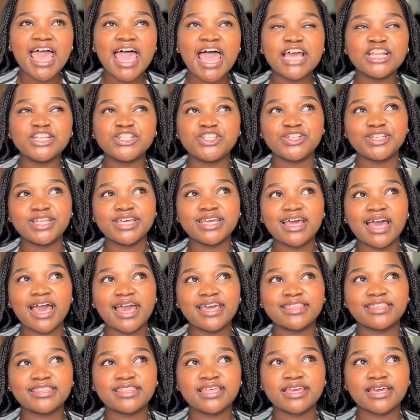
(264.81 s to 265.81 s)
And today I
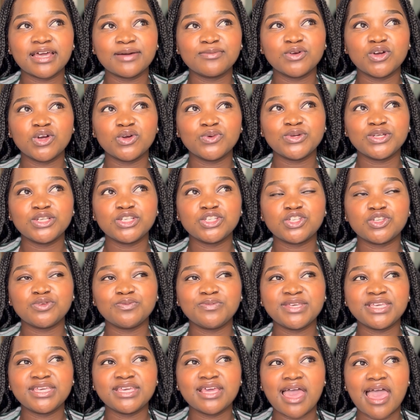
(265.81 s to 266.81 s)
think I'm going to
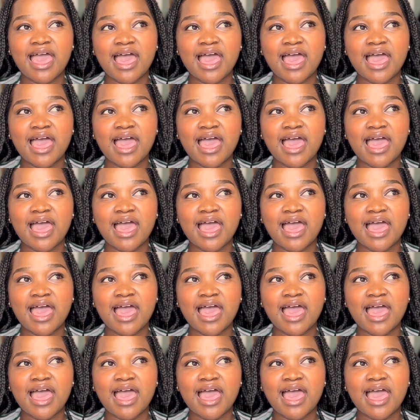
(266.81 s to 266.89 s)
be